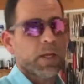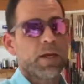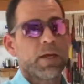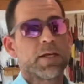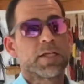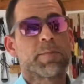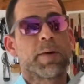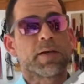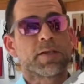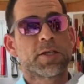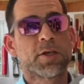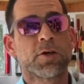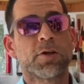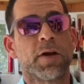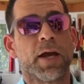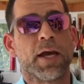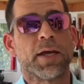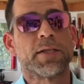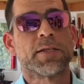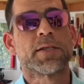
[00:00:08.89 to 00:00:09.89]
is about cylinder
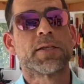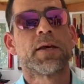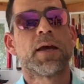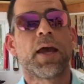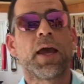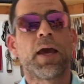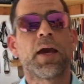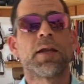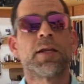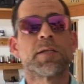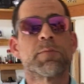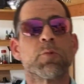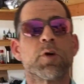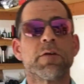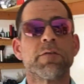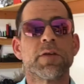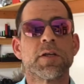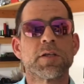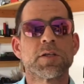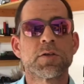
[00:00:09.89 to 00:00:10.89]
heads, and it's more of
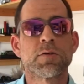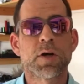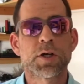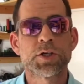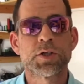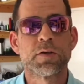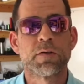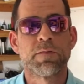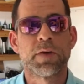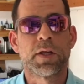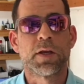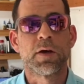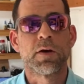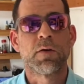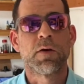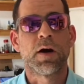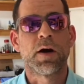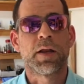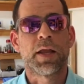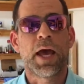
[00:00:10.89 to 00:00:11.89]
an instructional video
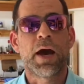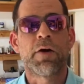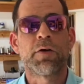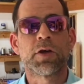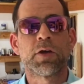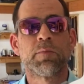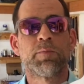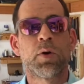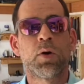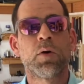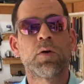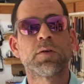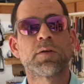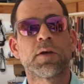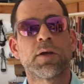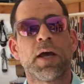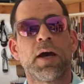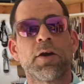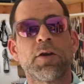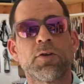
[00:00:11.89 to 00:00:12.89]
on how you bolt
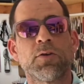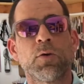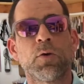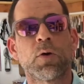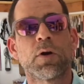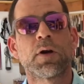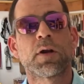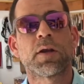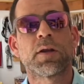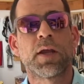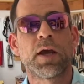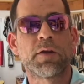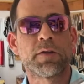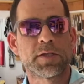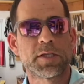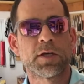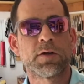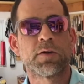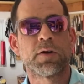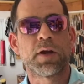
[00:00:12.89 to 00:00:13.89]
and how you torque down the
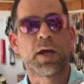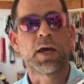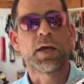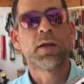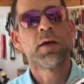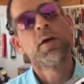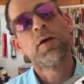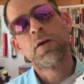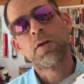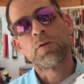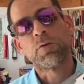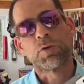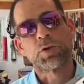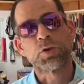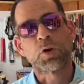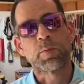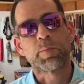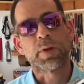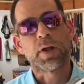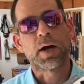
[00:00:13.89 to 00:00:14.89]
cylinder head to a
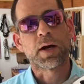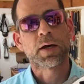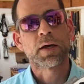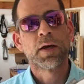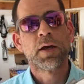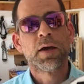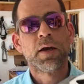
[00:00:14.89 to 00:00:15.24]
short block.